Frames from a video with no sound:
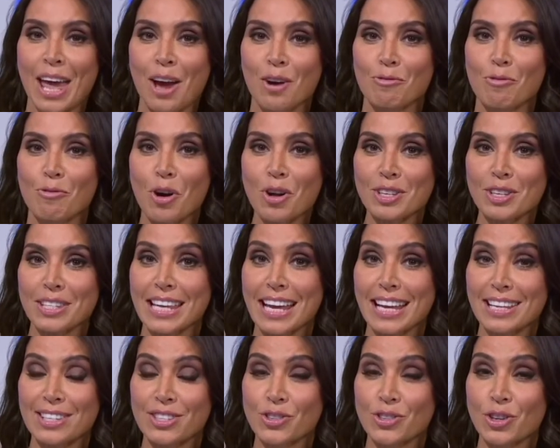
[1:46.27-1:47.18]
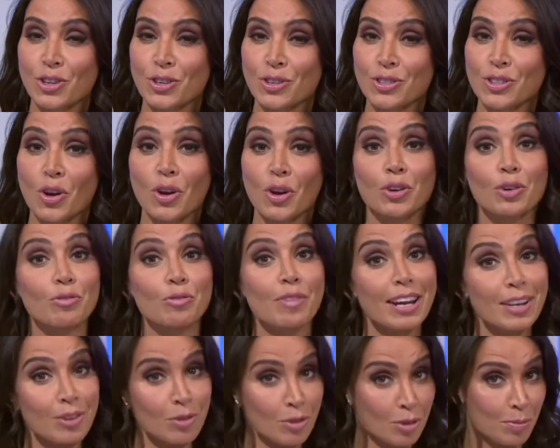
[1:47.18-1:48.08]
Ross has news on a
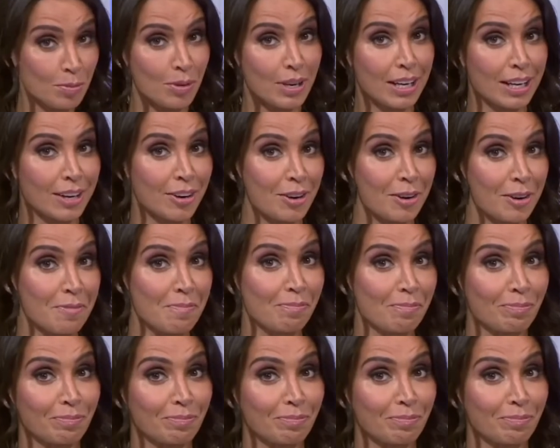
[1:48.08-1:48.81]
record breaker.